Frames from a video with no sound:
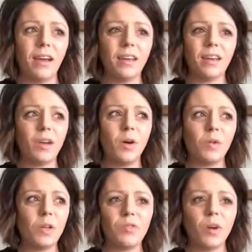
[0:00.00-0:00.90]
You
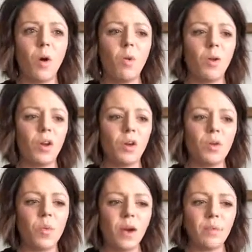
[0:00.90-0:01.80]

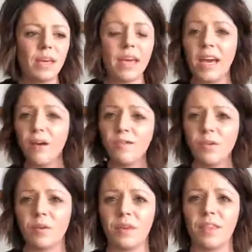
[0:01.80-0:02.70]
want to be
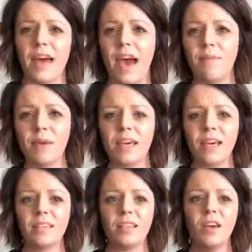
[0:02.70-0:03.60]
careful with that,
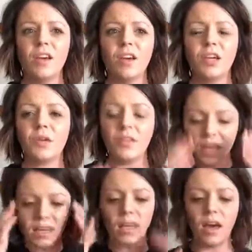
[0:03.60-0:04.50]
because you're
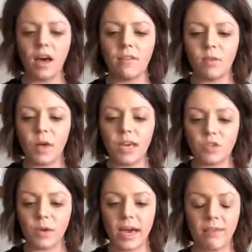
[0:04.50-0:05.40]
thinking of, okay,
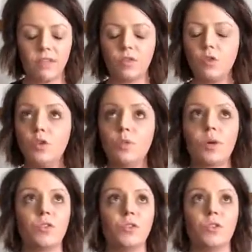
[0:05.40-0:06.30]
so I have this new
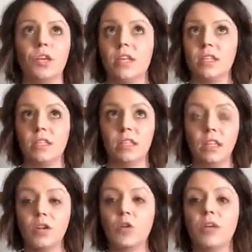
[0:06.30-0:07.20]
person that is
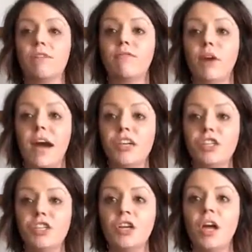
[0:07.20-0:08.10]
literally
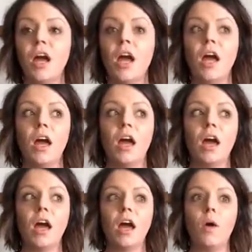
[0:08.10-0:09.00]
fresh.
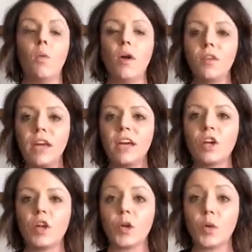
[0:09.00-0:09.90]
What are they going
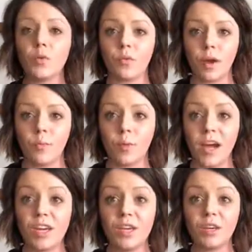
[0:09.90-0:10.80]
to learn from, right?